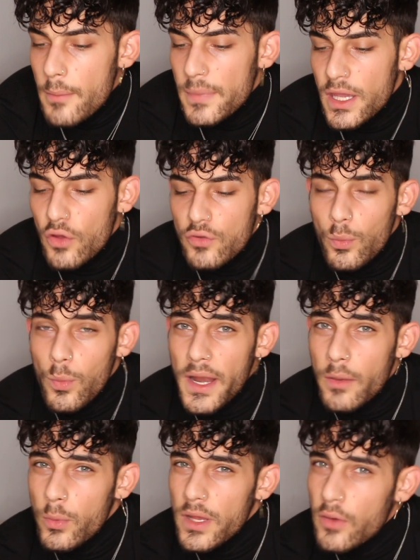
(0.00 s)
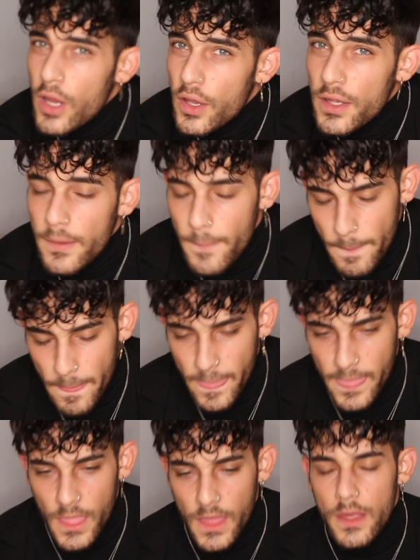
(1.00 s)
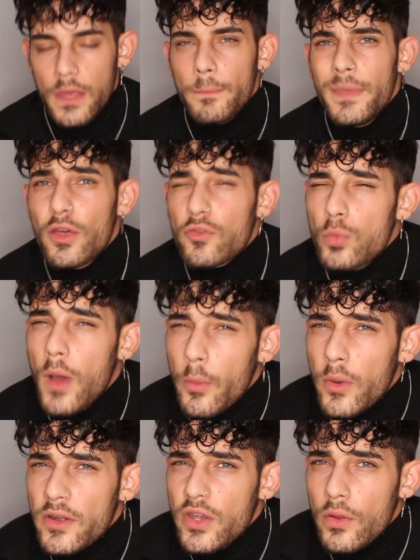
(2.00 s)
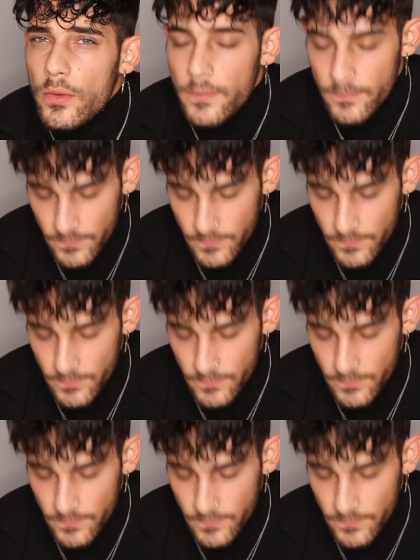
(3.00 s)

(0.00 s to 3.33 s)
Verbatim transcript: because what we're going, because what we're doing,